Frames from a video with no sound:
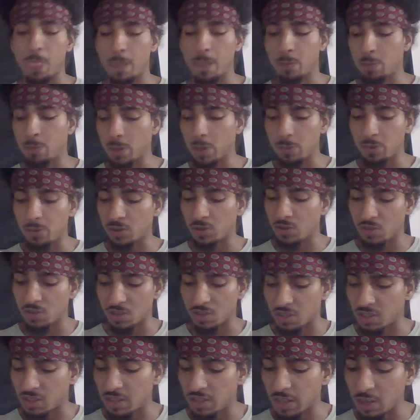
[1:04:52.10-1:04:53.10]
People
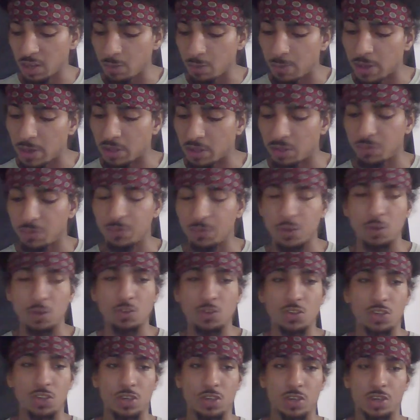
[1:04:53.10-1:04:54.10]
usually think about the
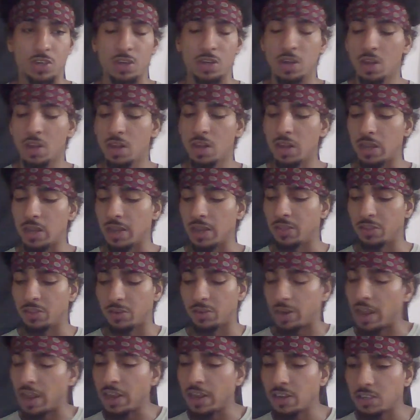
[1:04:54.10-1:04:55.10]
future and they're
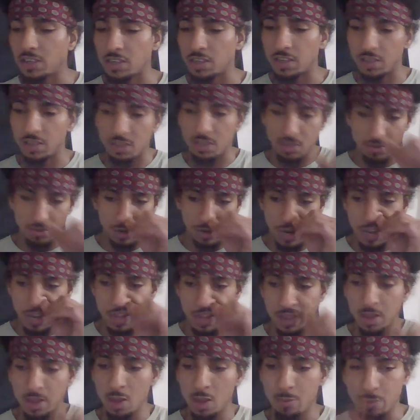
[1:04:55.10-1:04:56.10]
anxious,
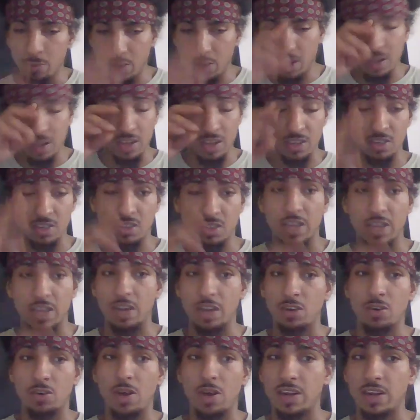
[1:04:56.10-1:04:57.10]
right? Because they
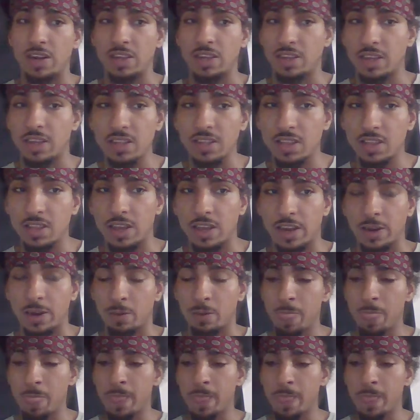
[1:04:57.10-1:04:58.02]
don't know how to get there.